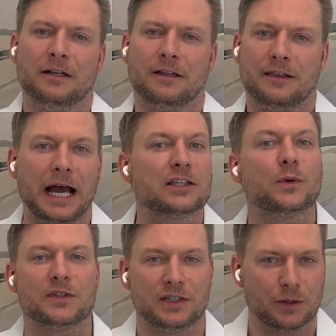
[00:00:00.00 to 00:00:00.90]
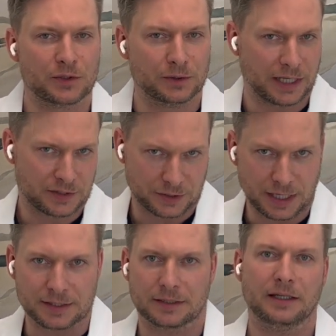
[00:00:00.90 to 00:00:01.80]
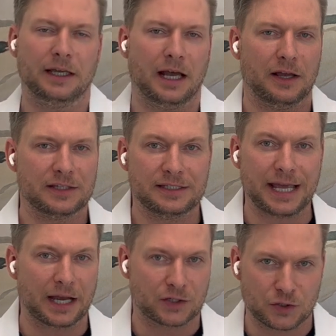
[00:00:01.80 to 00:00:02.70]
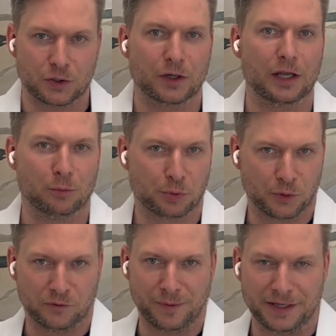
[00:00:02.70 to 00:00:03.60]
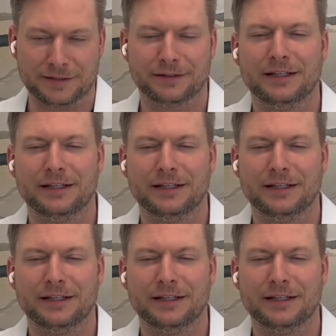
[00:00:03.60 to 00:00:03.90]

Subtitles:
That's what CO2 laser does, texture improvement.